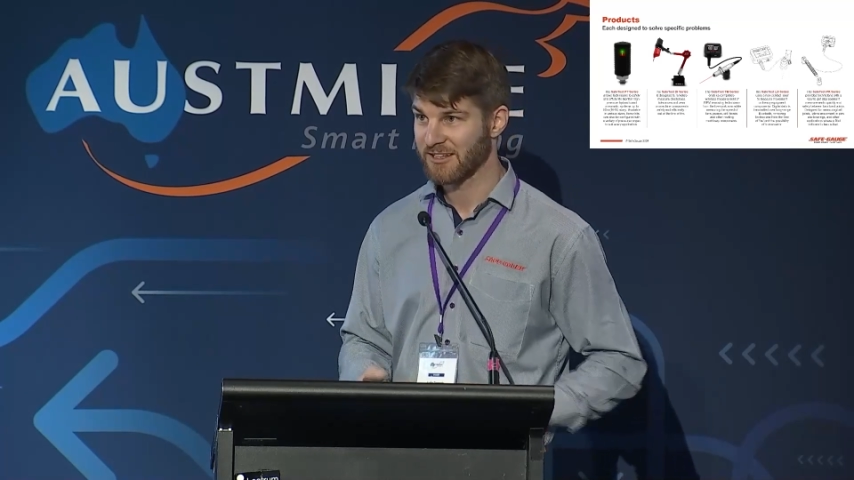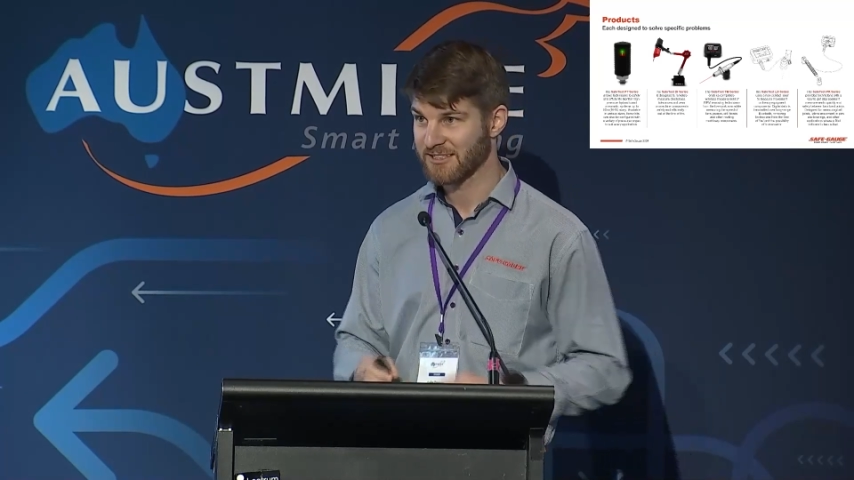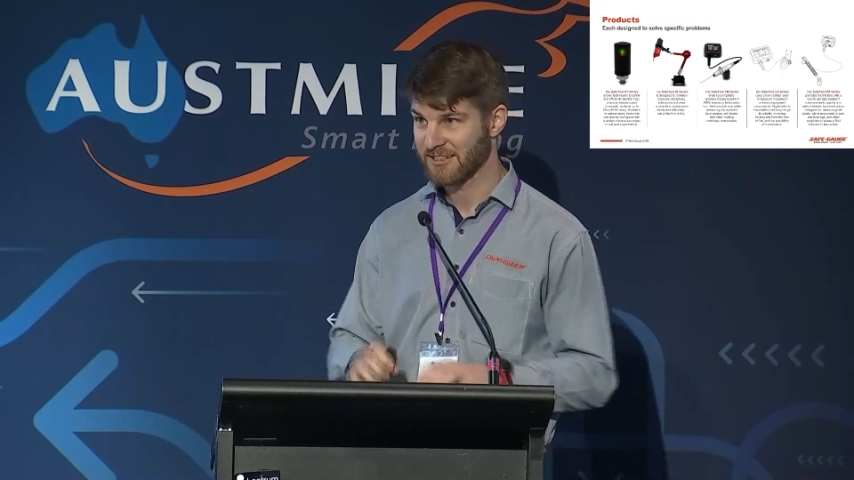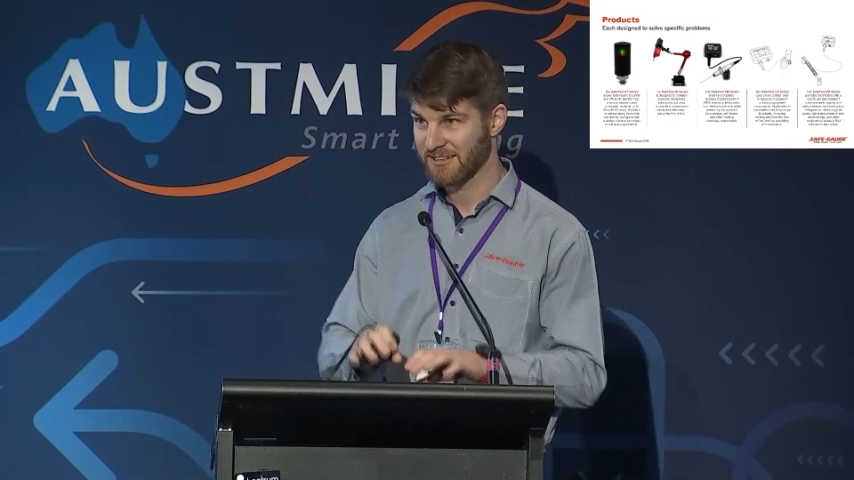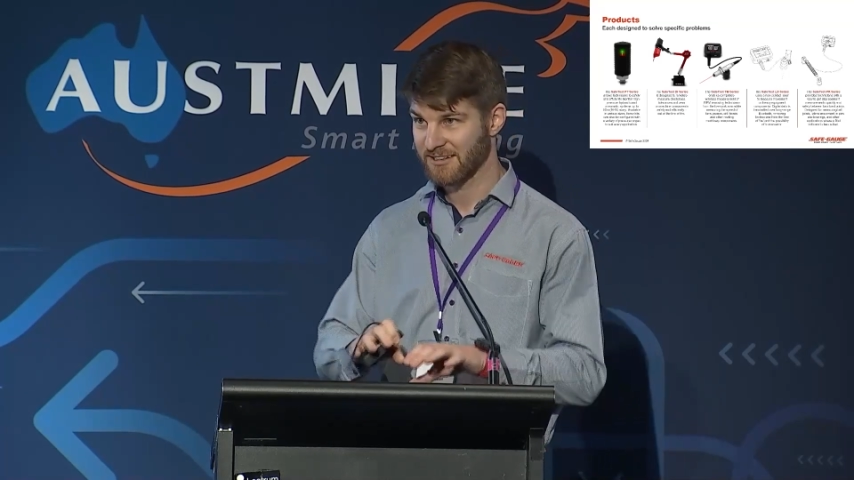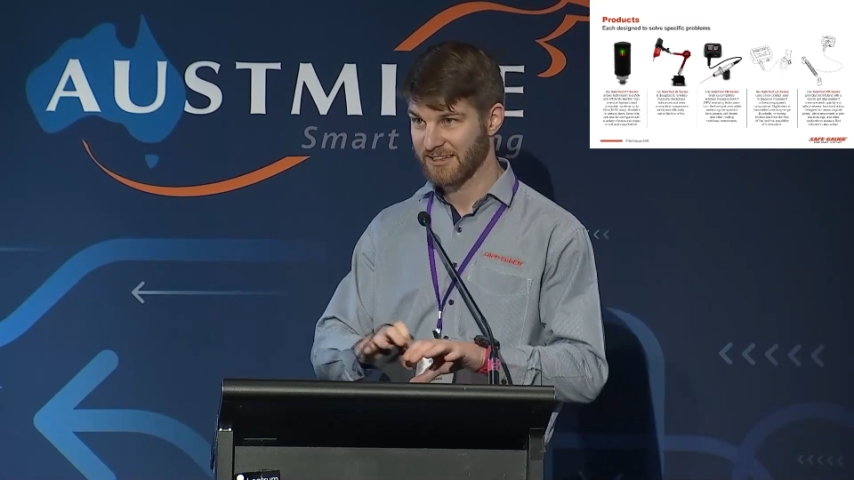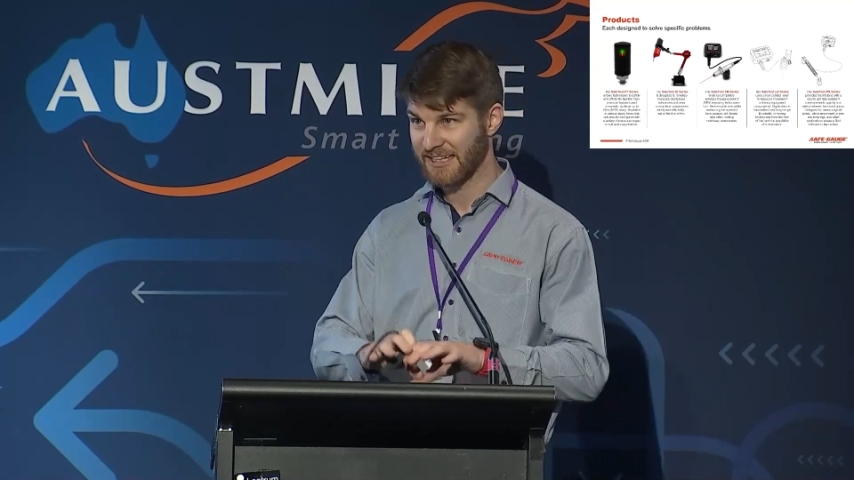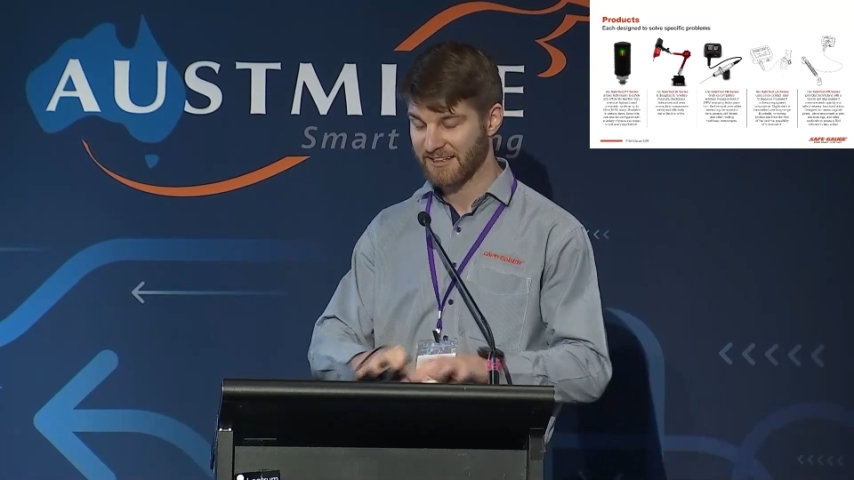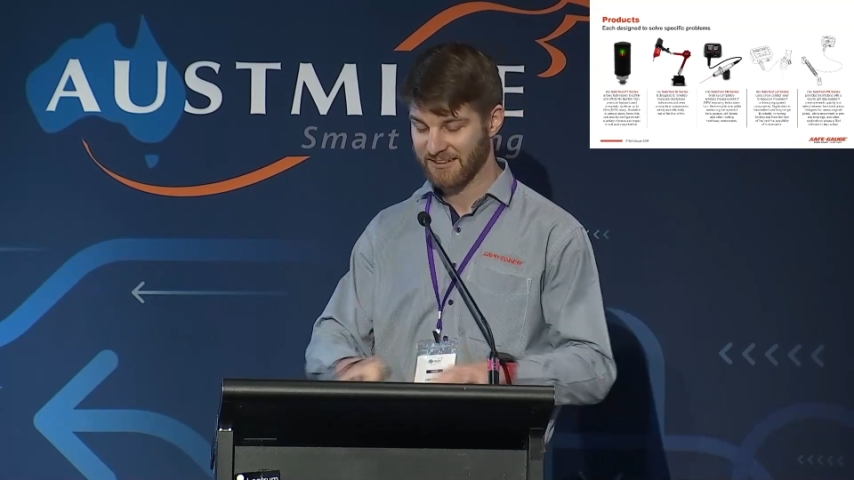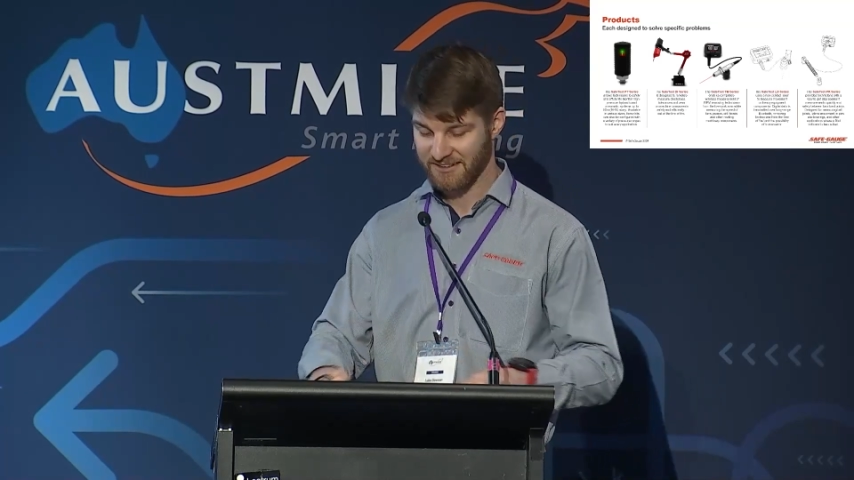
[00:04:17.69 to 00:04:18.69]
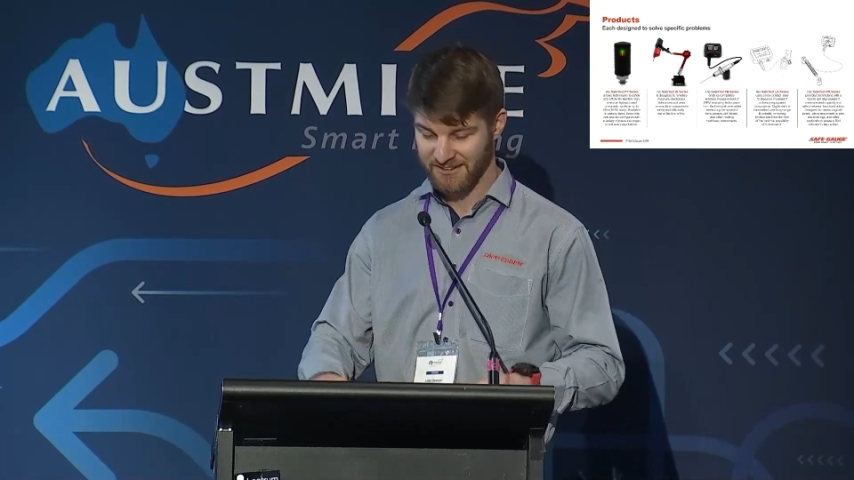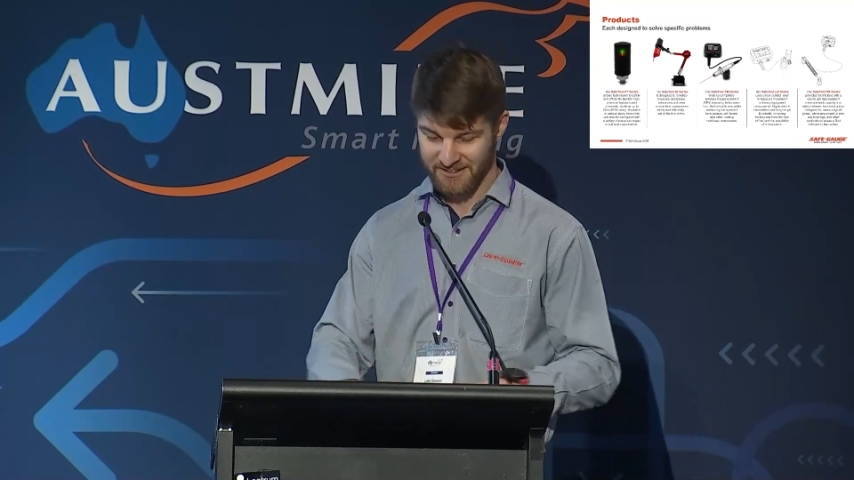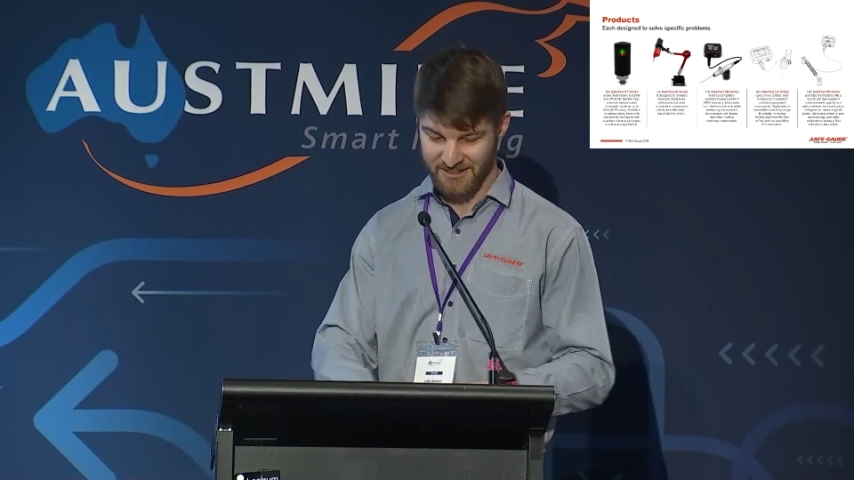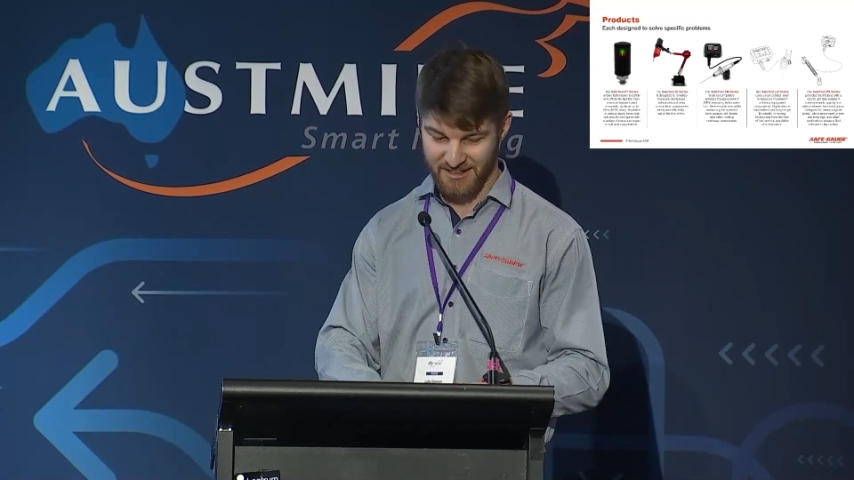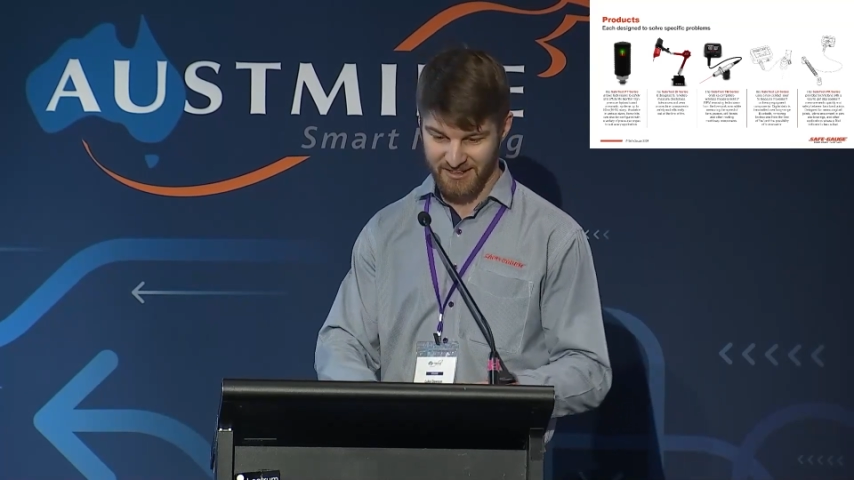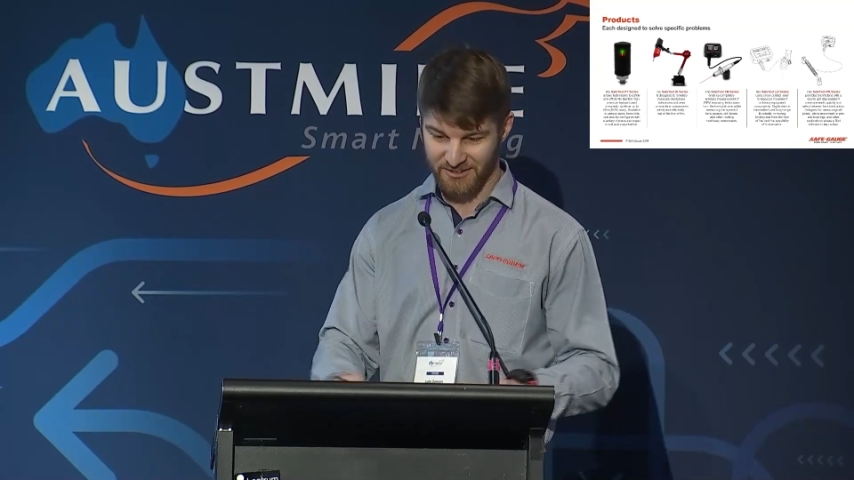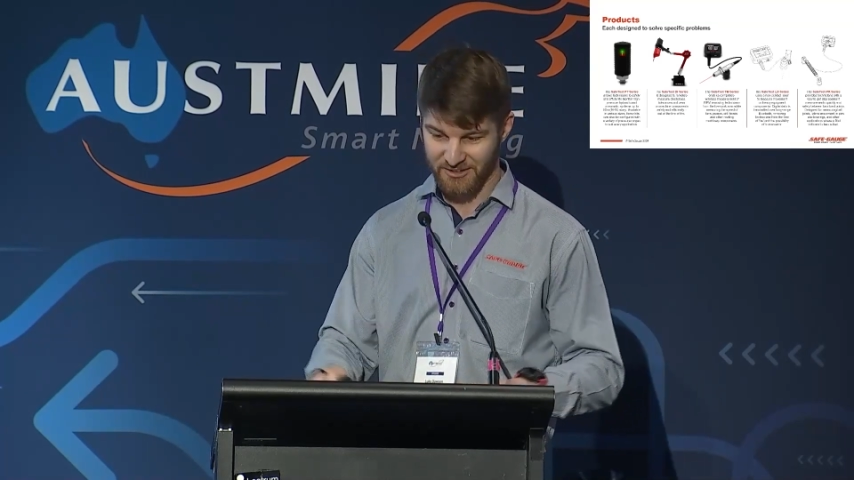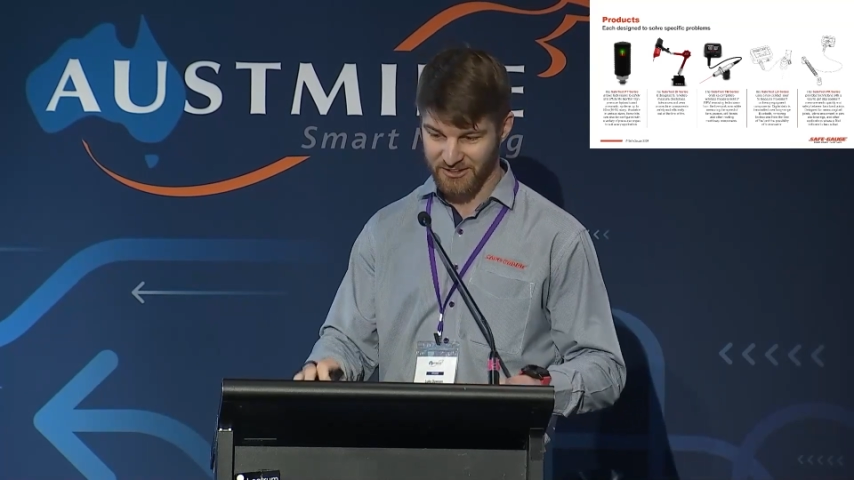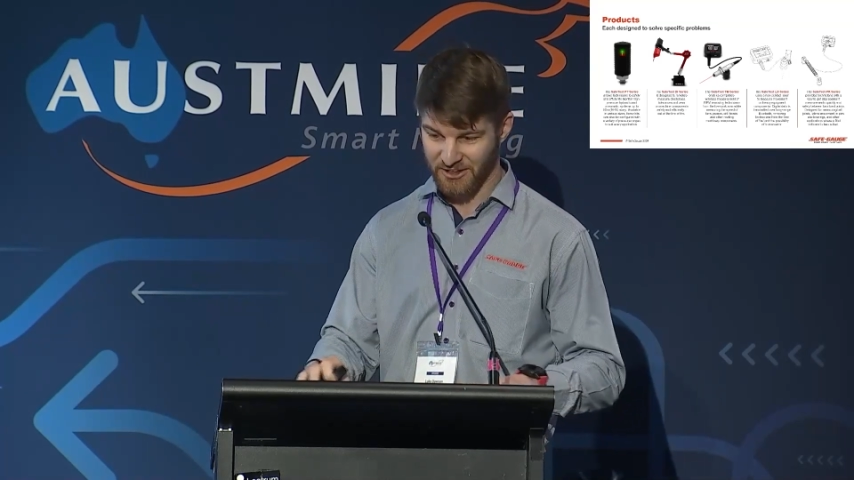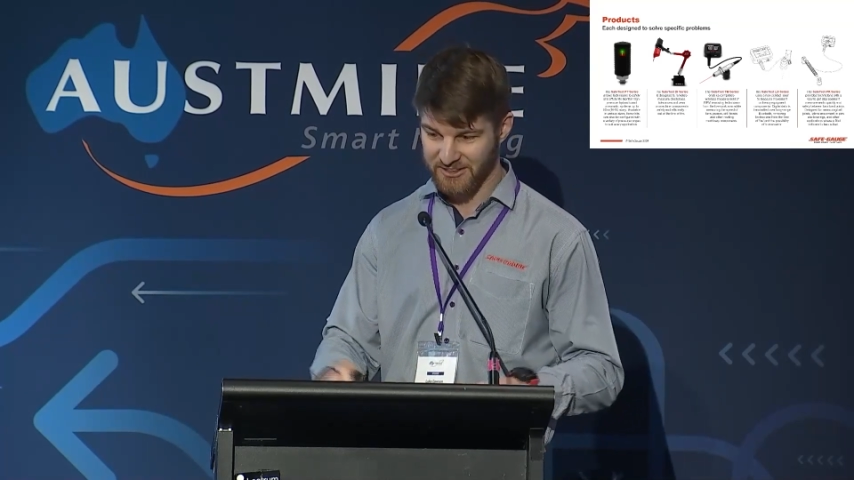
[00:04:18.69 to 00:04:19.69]
There's a link on
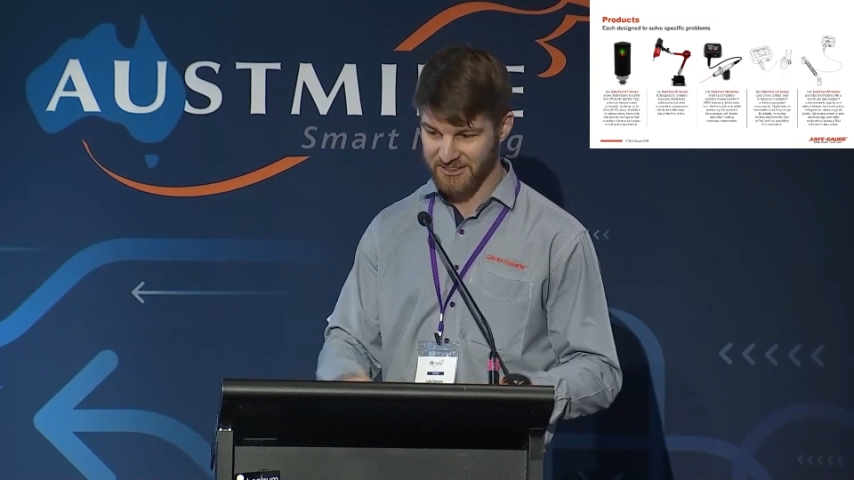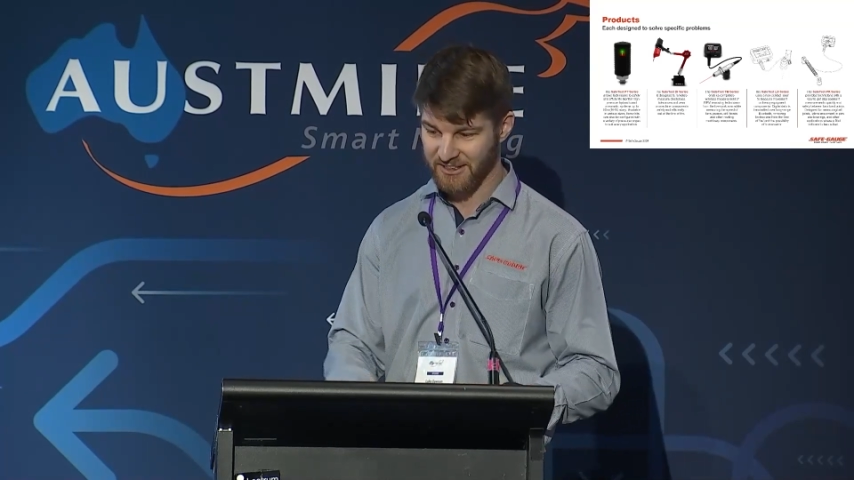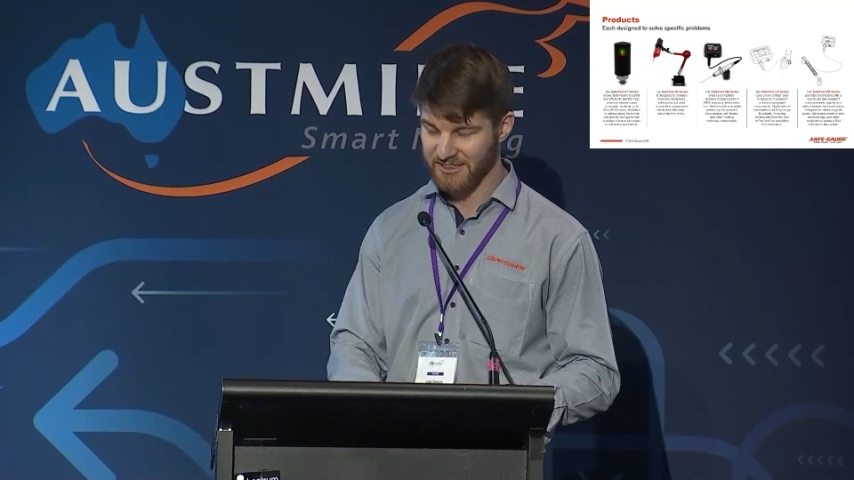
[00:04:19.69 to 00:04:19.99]
the dozer.